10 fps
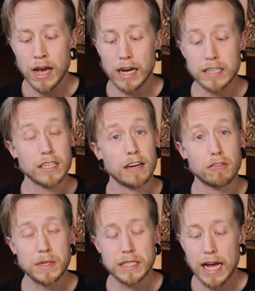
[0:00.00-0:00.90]
Aside
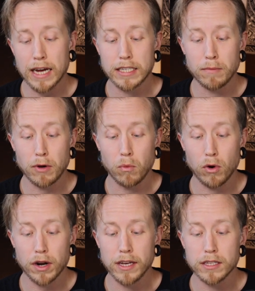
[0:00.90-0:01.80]
from his academic
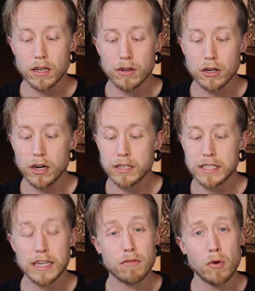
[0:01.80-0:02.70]
work, he has undergone
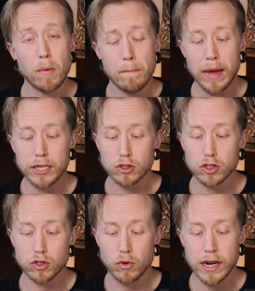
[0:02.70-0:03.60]
several major
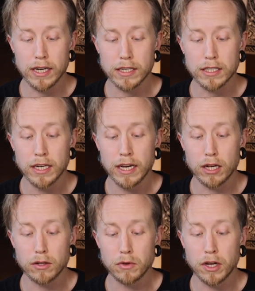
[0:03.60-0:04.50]
trainings,
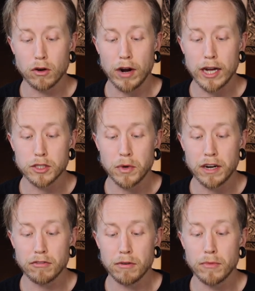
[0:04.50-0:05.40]
including
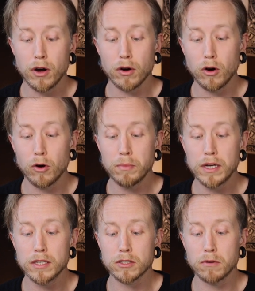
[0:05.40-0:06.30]
graduating from the
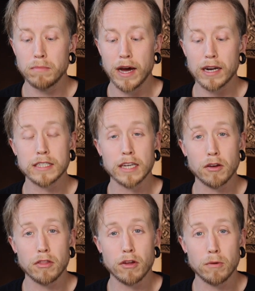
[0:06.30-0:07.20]
Hakomi Somatic
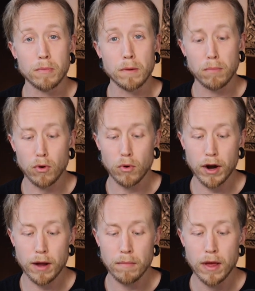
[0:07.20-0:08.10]
Psychotherapy
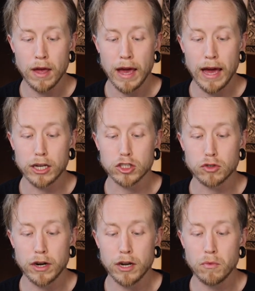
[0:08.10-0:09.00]
Program and
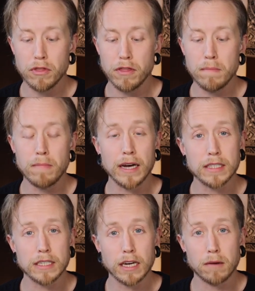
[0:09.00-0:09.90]
training with the
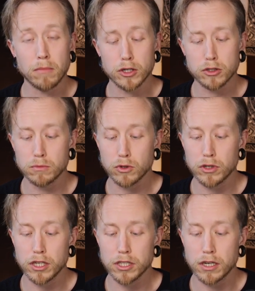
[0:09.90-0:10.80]
Mazatec mushroom
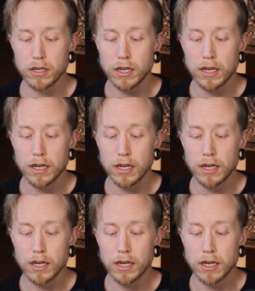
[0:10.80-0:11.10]
tradition.